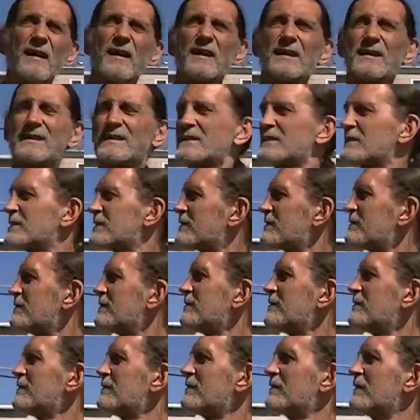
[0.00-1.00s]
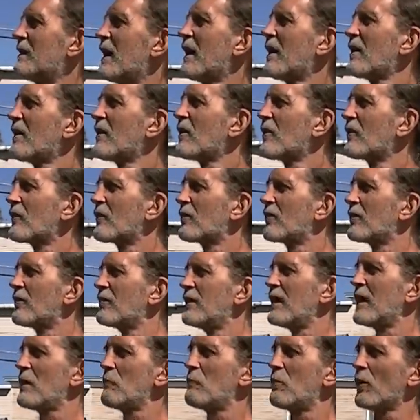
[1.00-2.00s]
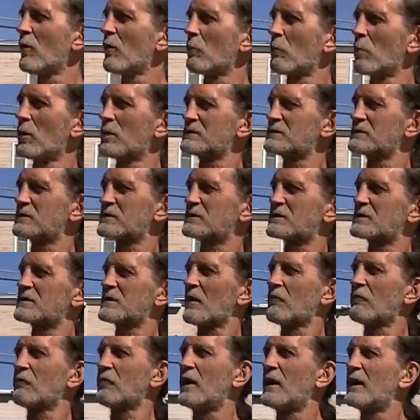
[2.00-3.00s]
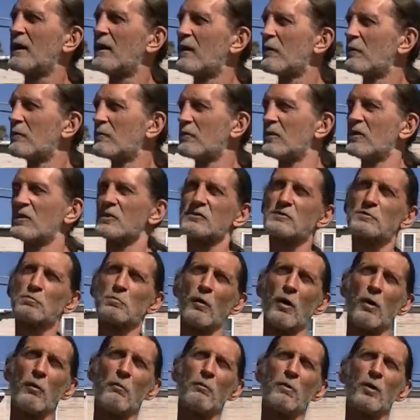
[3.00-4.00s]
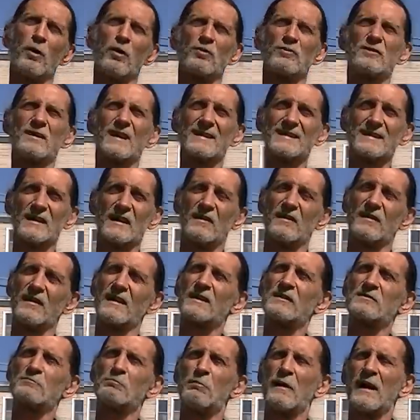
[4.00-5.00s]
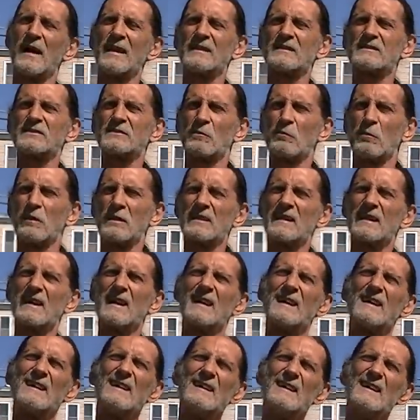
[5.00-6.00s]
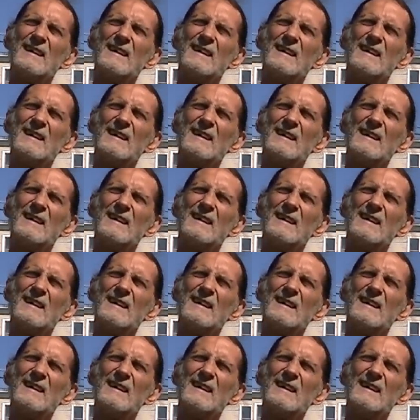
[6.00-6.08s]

it. I don't know, they built a bunch of stuff right here, little small buildings like they're like banks, stuff like that.